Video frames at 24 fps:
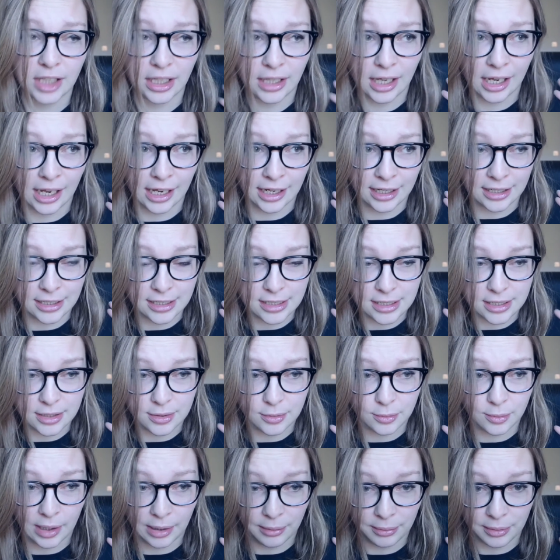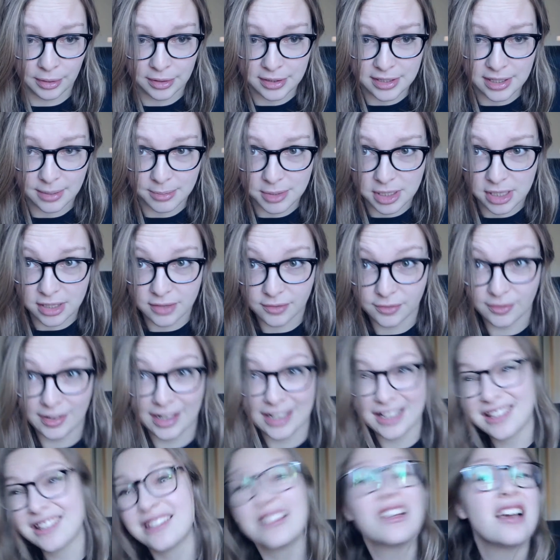And while we're on the subject of
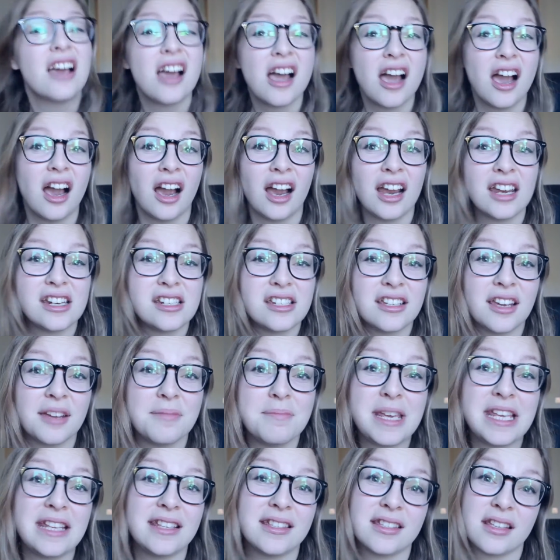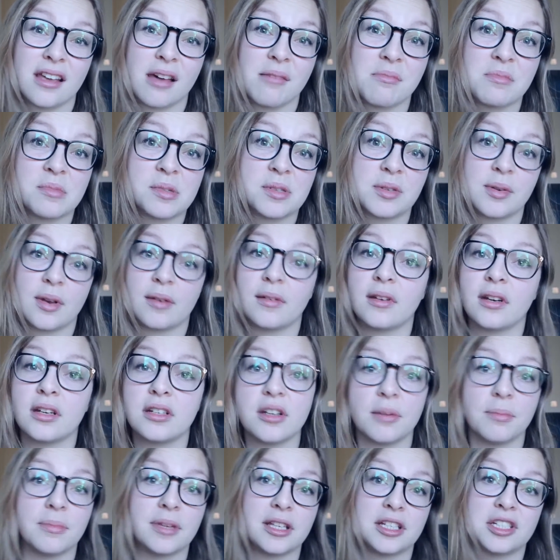friends, I need to go meet some. So I'm gonna
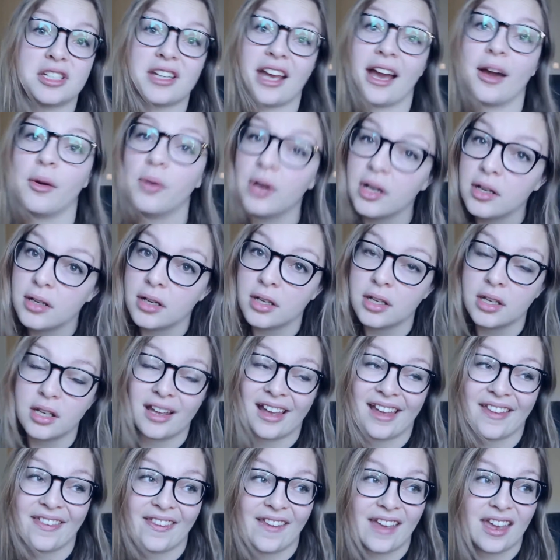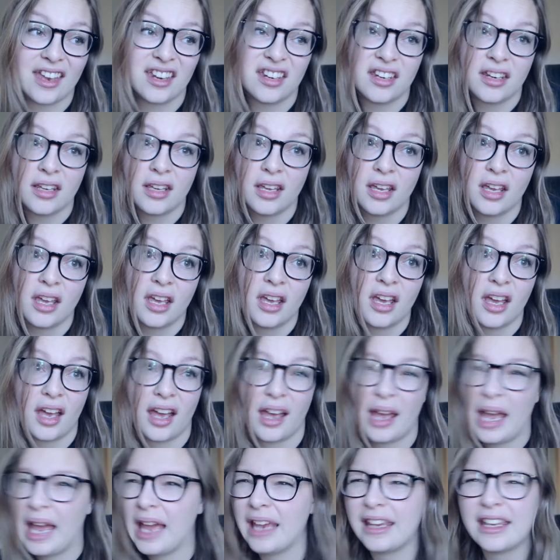jump in the shower. And then
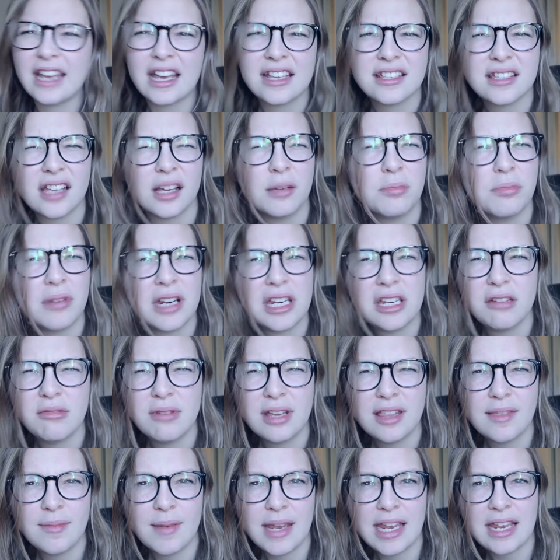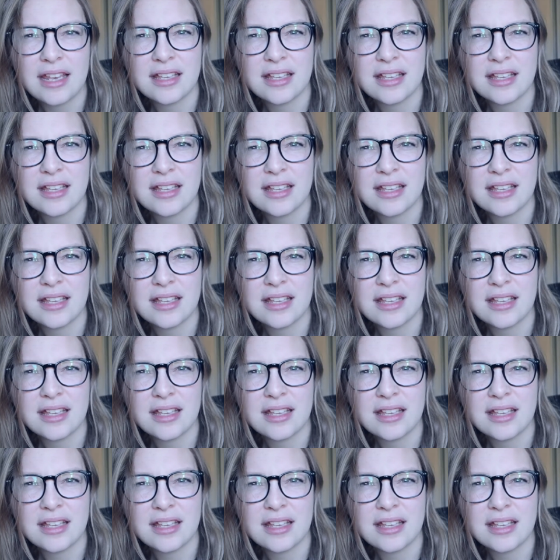I guess I'll bring you with me.